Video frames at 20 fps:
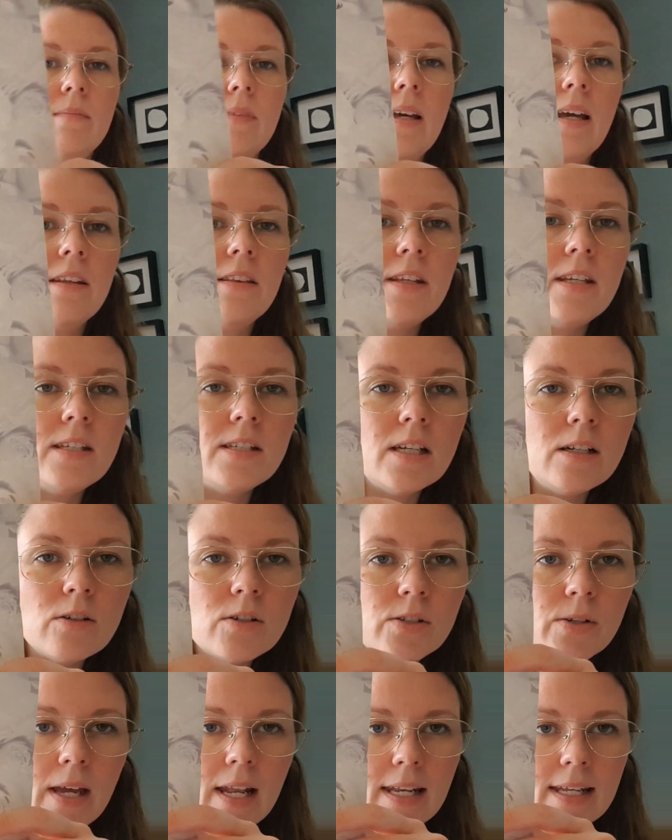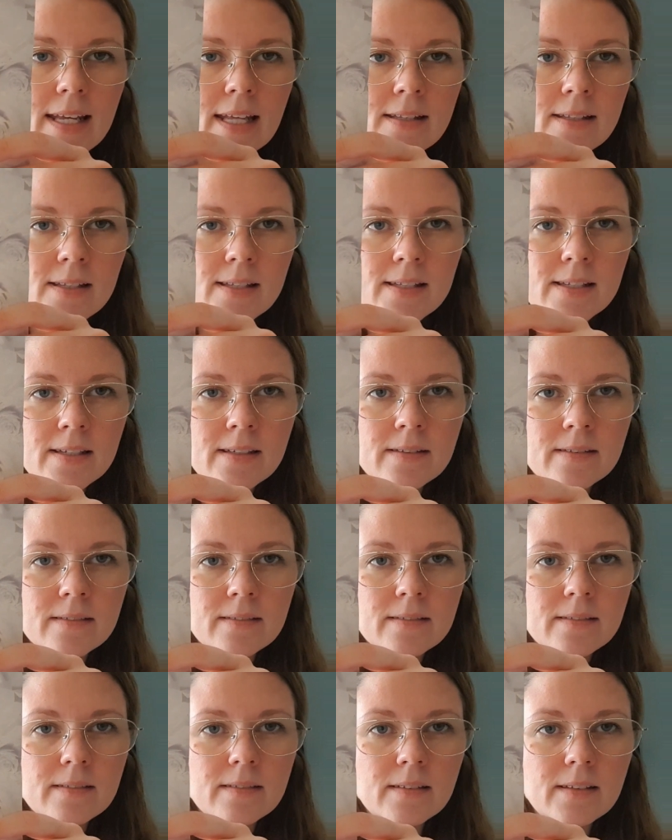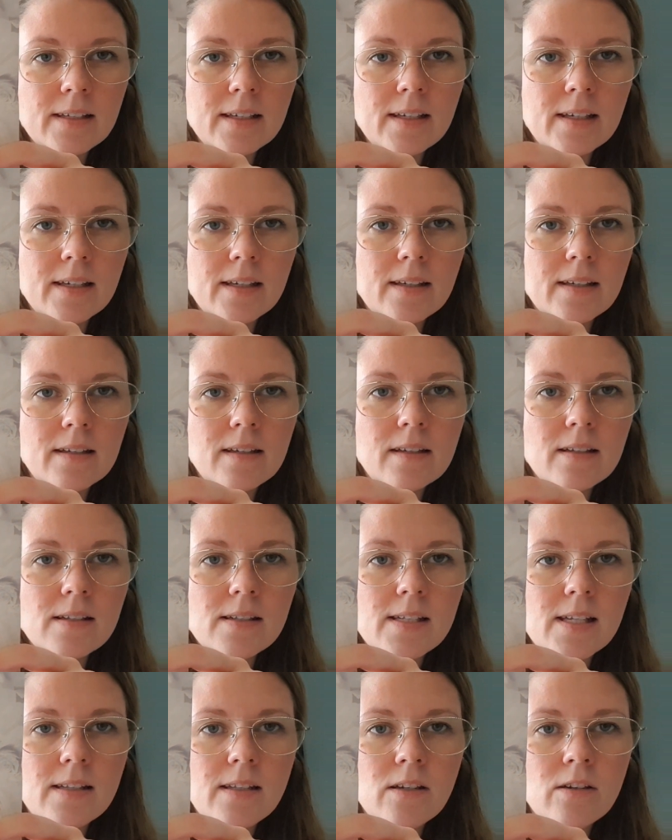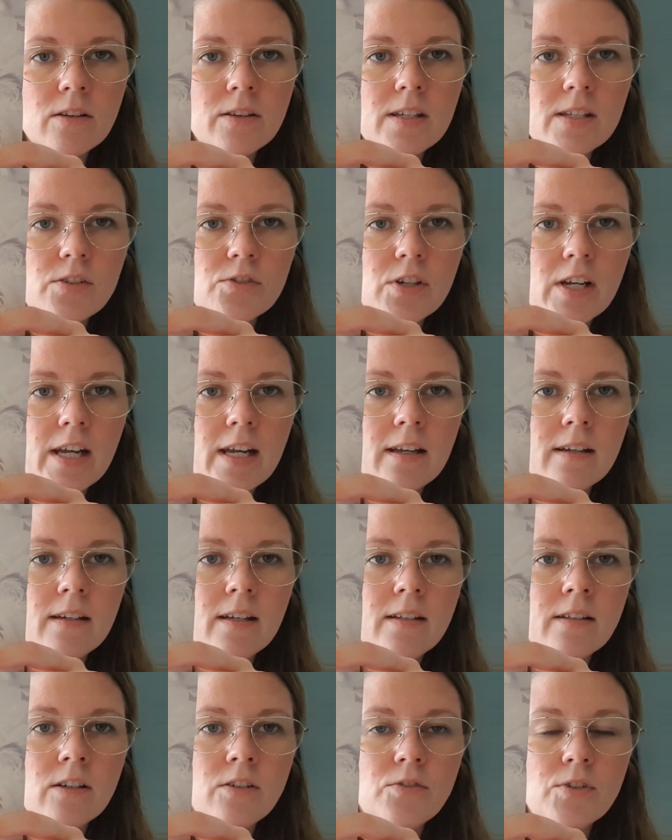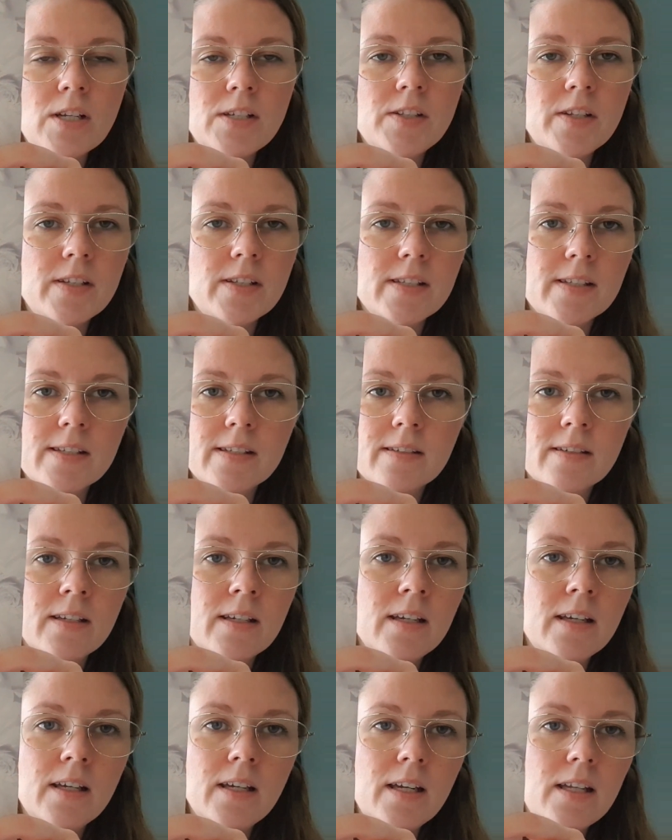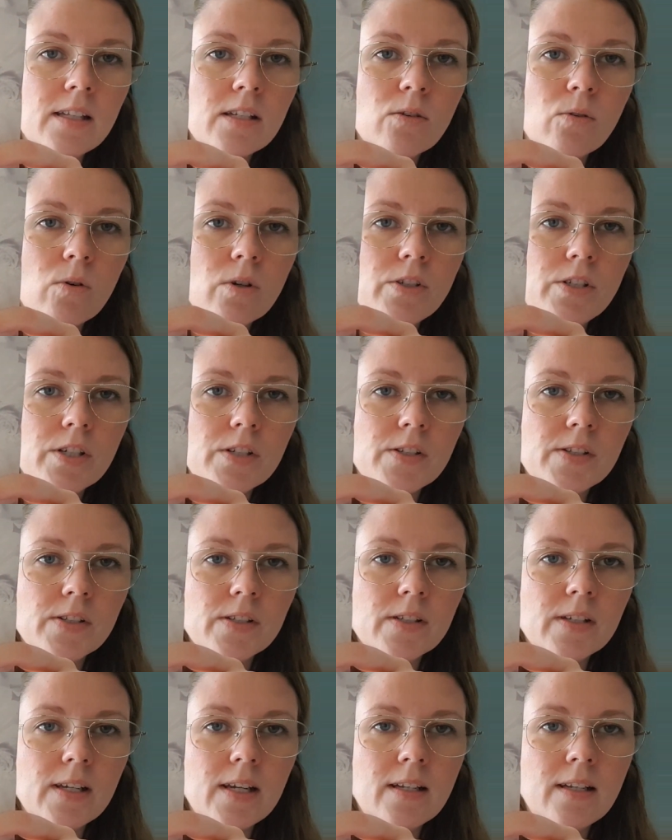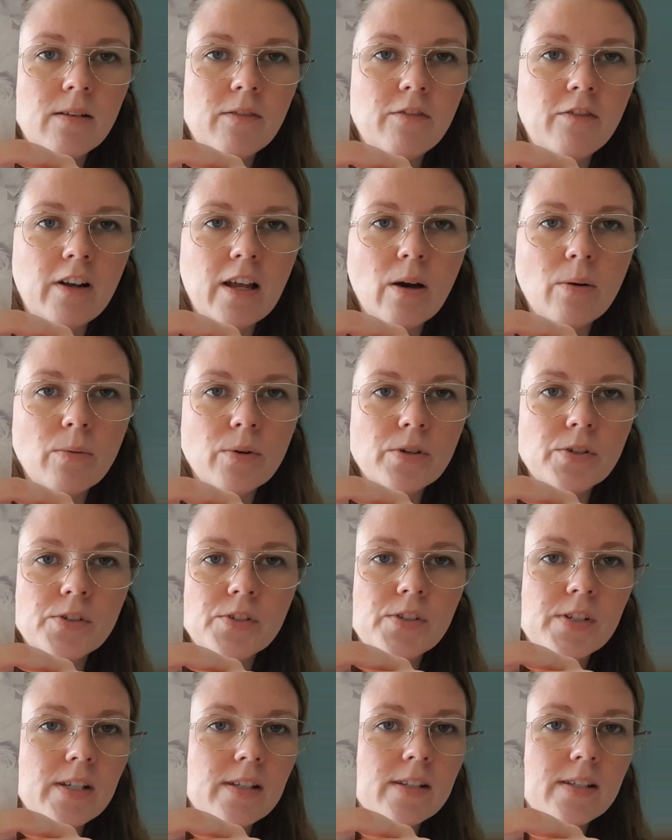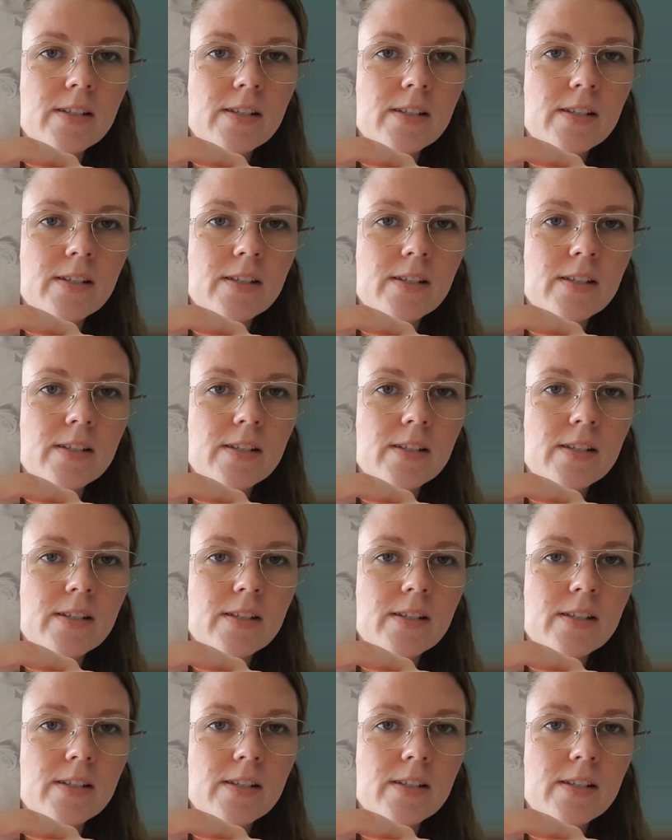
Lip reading: I think she looks elegant sitting on this chair, and the dress is gorgeous, and the flowers,